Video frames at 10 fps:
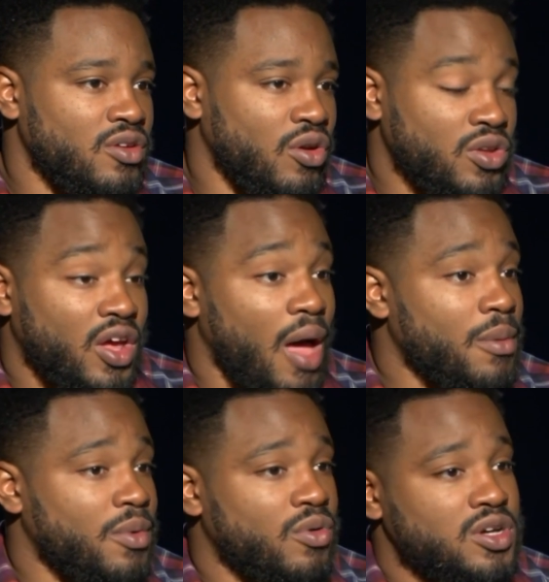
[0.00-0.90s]
you know, in the
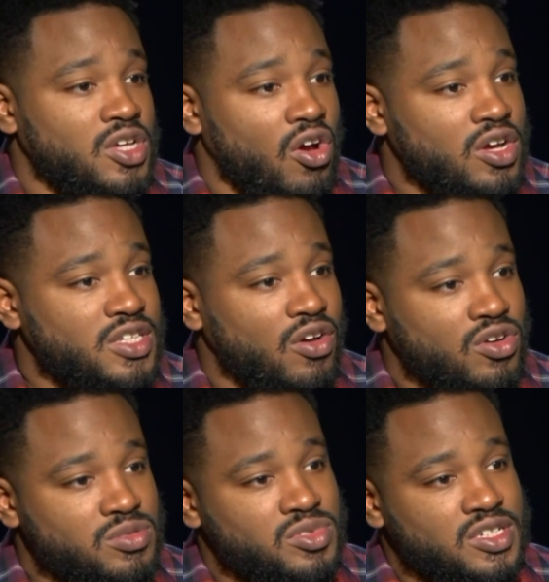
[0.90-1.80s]
comic book runs, they always take
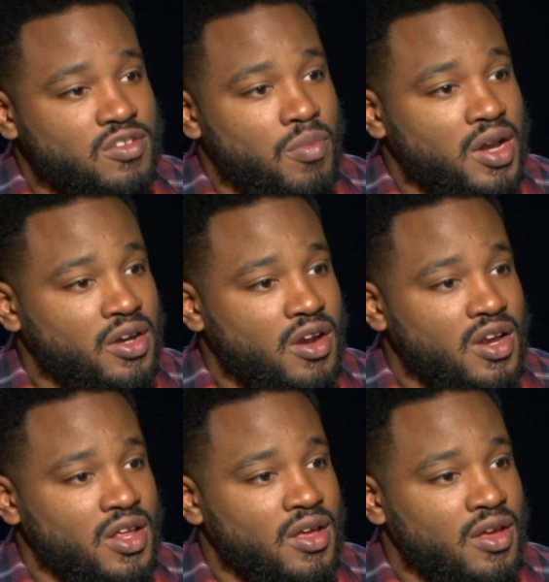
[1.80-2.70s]
on some sense of
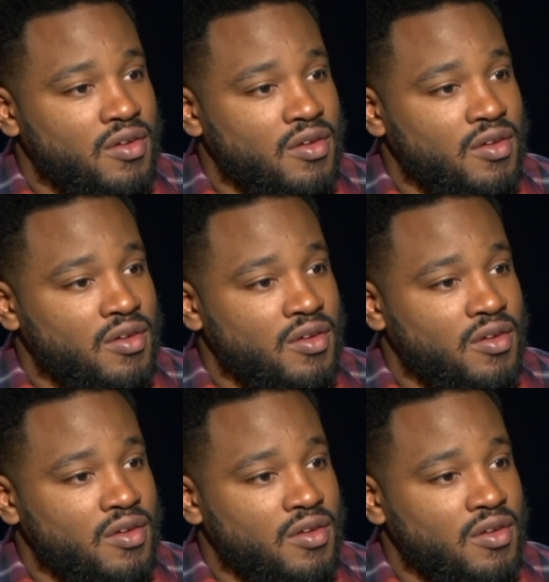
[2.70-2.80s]
modernity